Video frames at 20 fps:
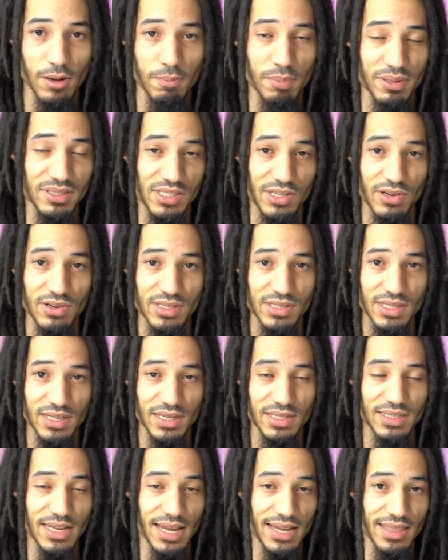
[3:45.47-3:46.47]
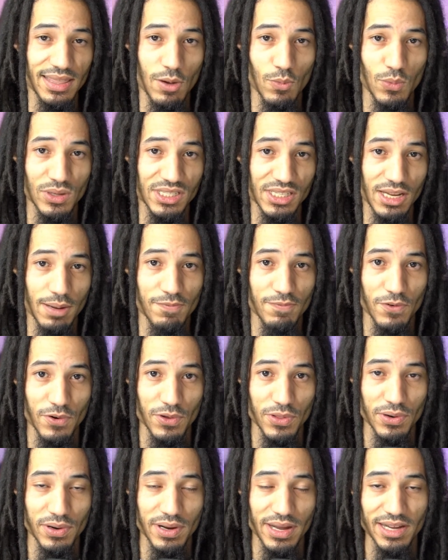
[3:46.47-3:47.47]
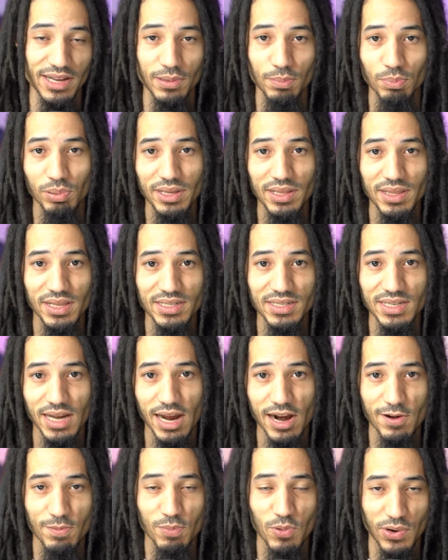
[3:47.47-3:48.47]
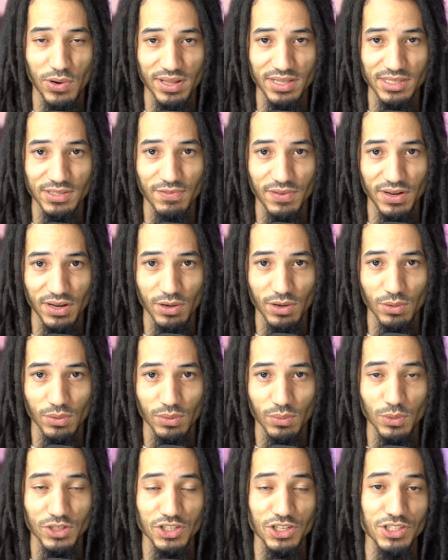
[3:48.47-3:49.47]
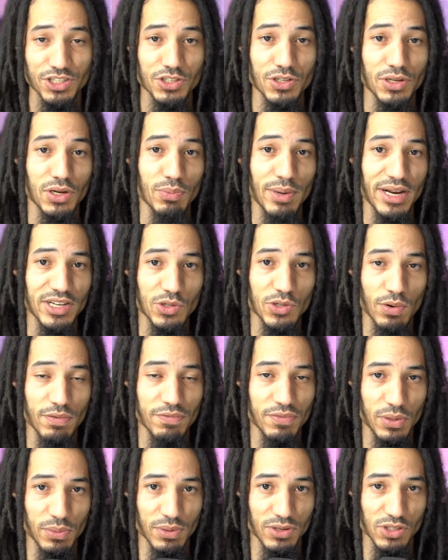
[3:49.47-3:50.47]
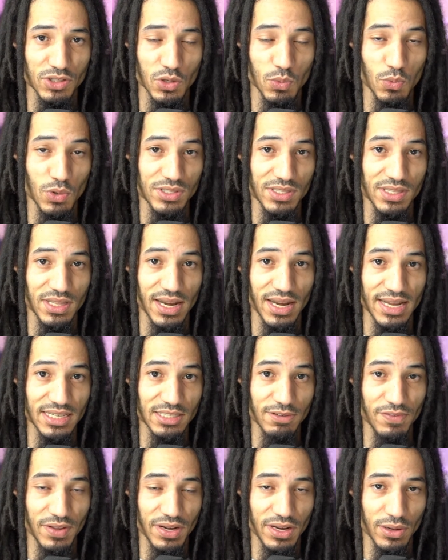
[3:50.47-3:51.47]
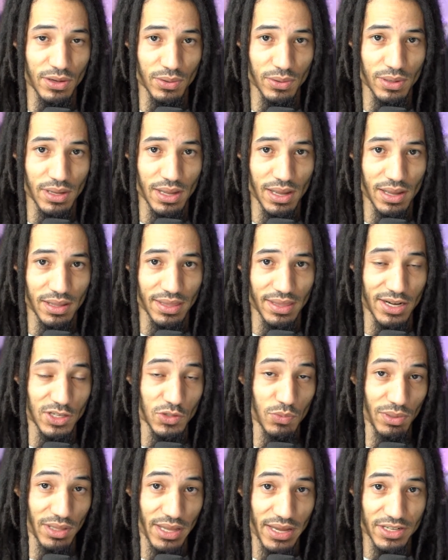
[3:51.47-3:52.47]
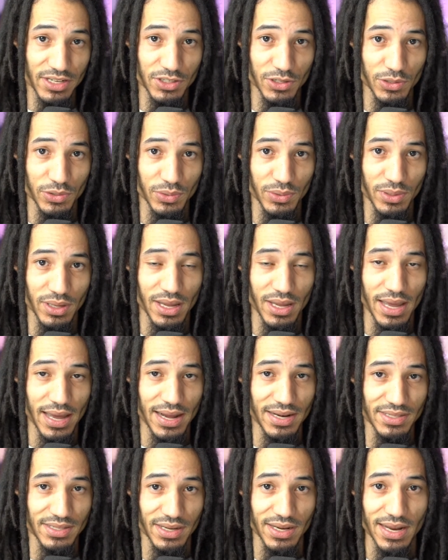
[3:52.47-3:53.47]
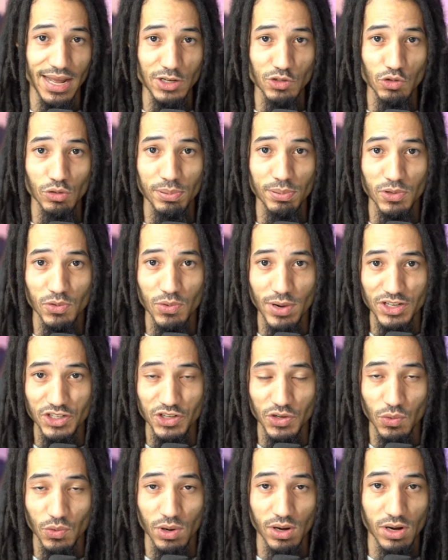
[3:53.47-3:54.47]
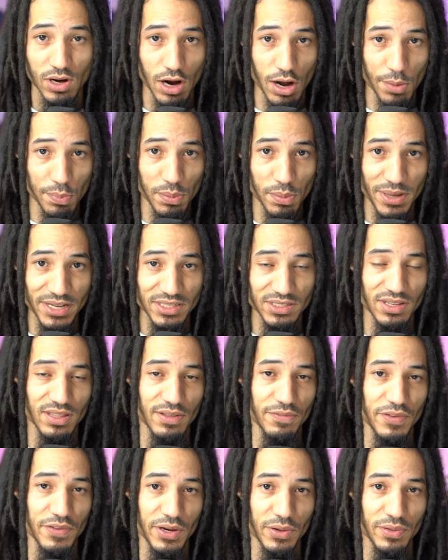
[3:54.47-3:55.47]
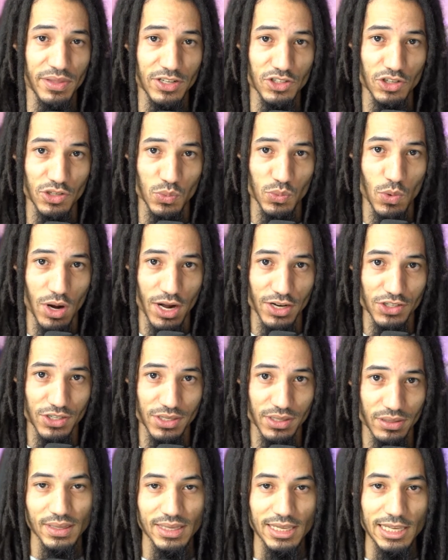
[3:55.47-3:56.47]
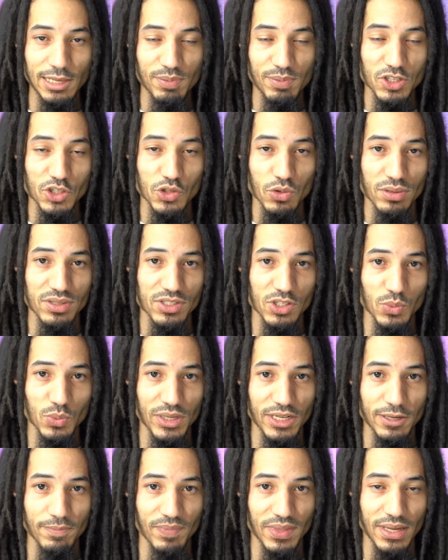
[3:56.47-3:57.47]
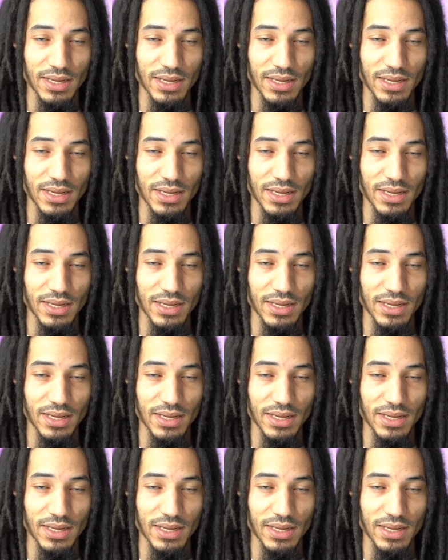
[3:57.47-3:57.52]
But seriously, take that one step further and complete the entire point of this video, which is to direct your viewers towards the next video that is related to and is a natural progression or complement to the video they just watched. Keep it short and sweet.